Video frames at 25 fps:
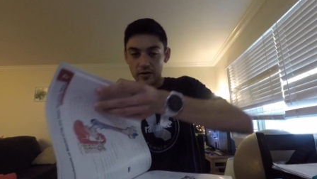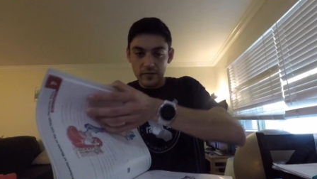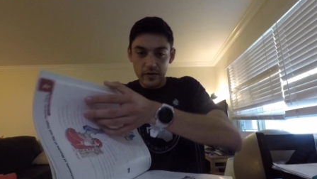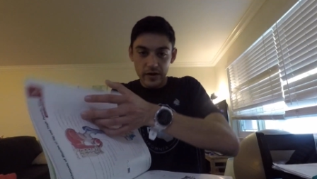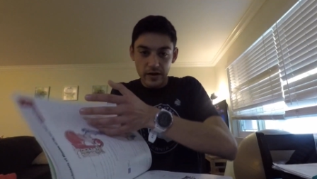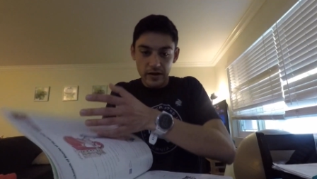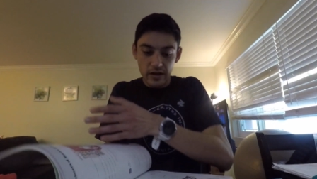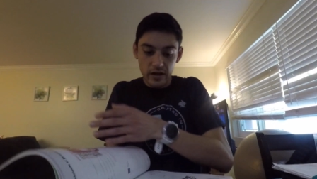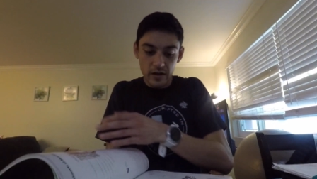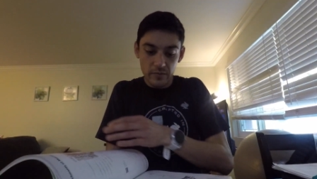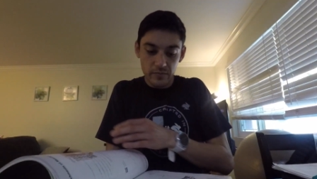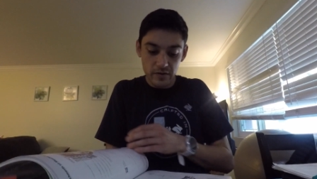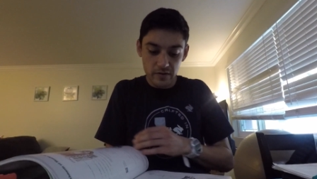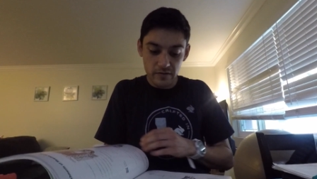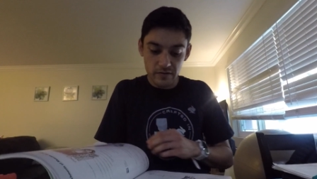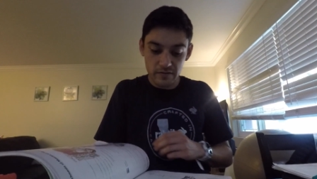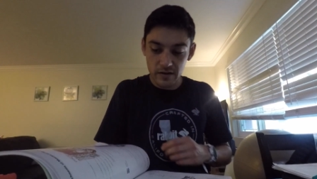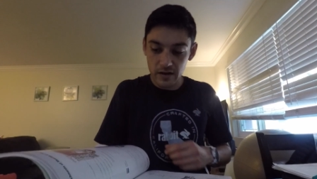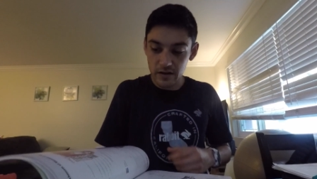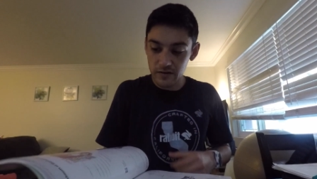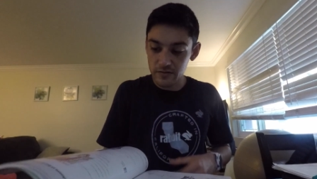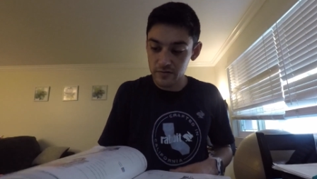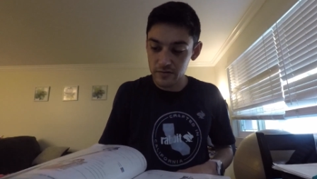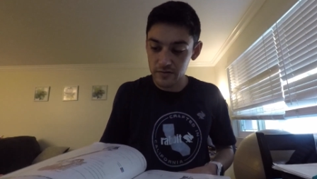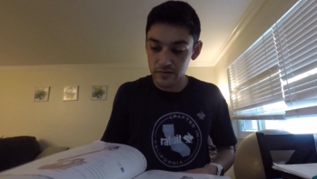are your main hip
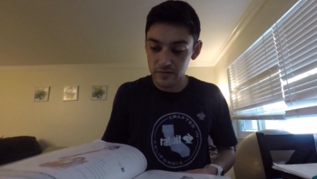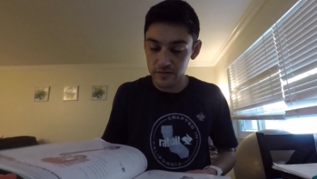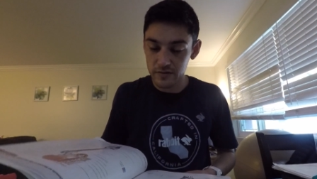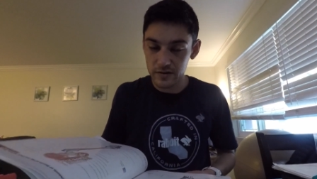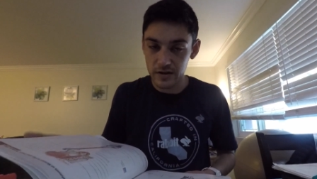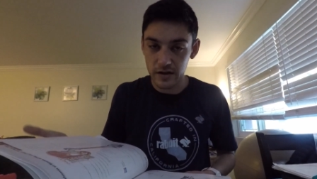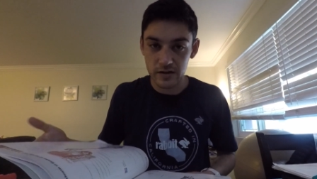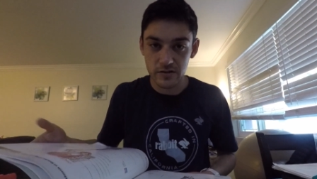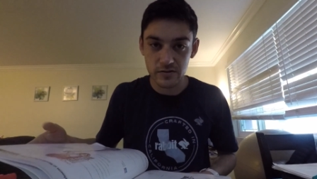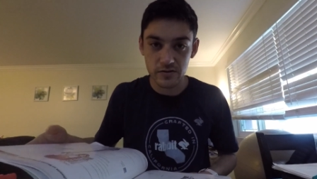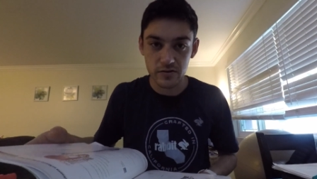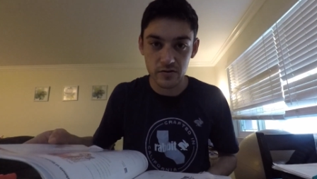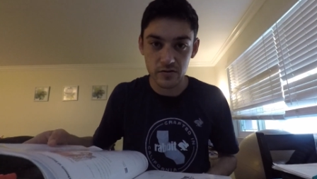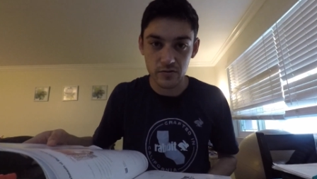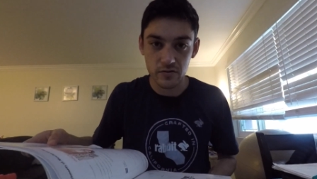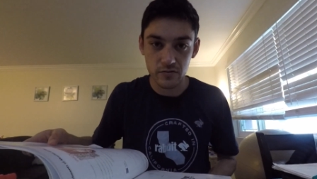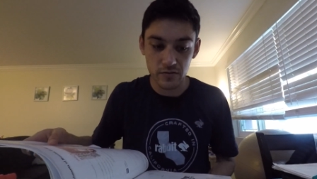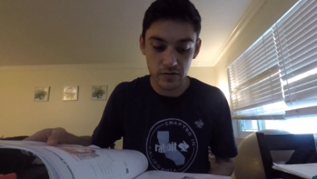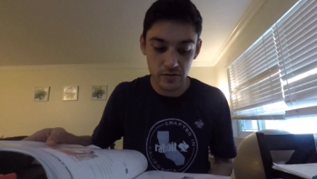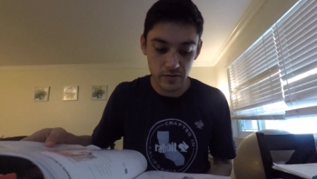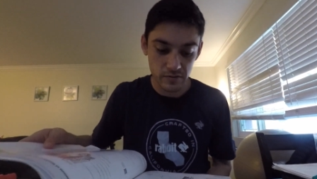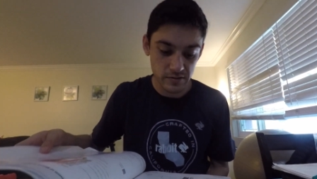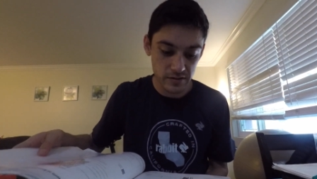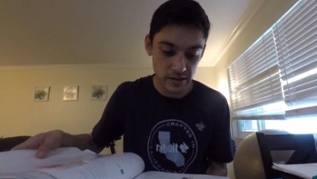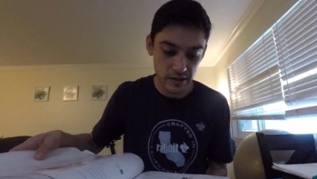extensors and
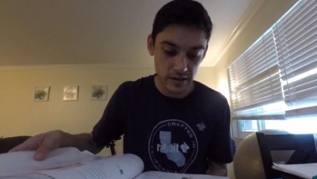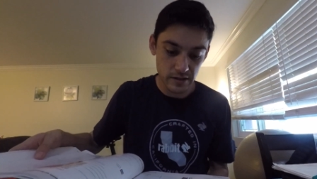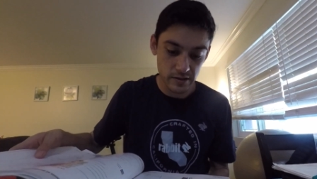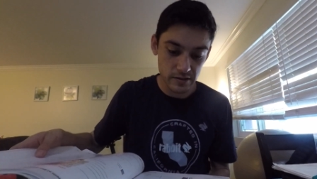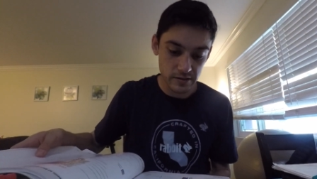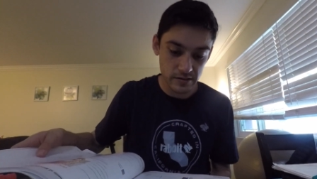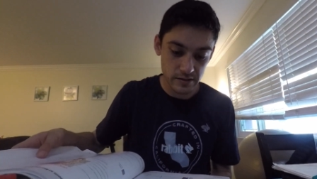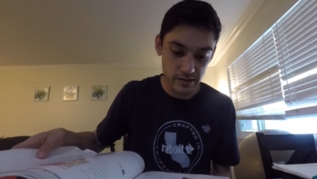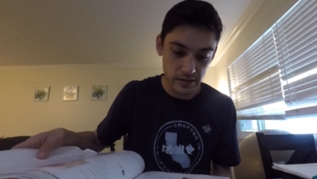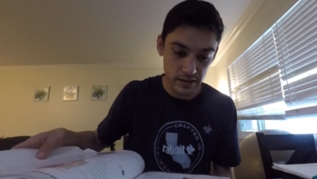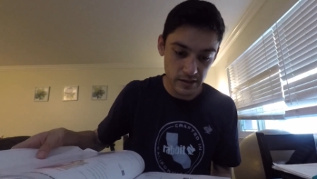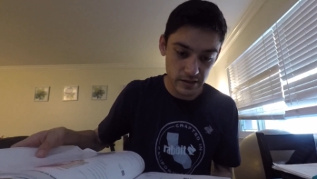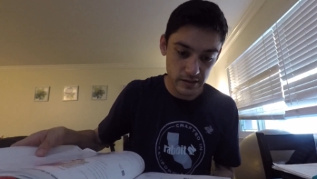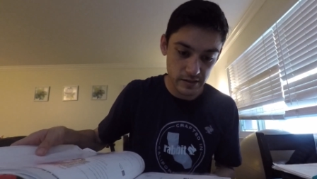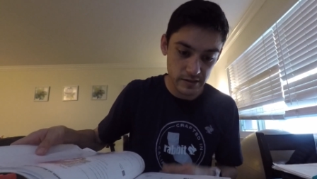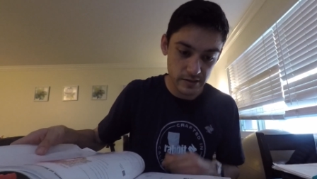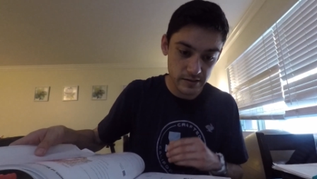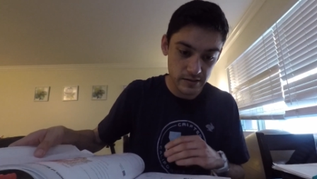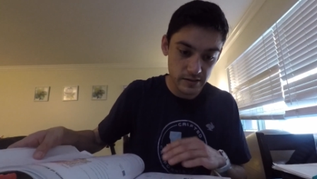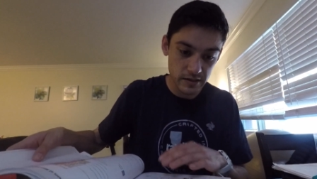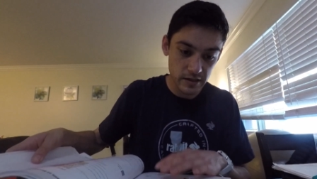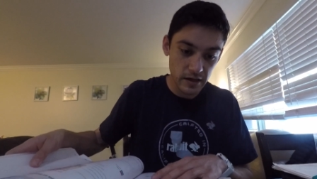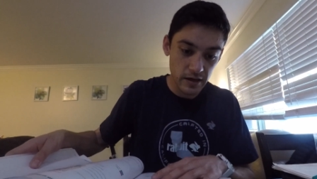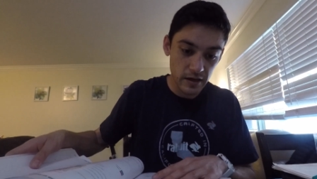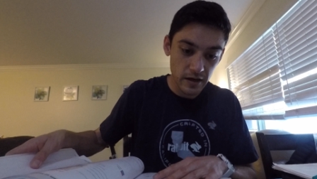external rotators,
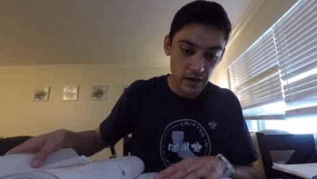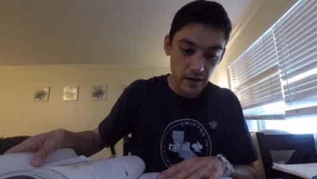and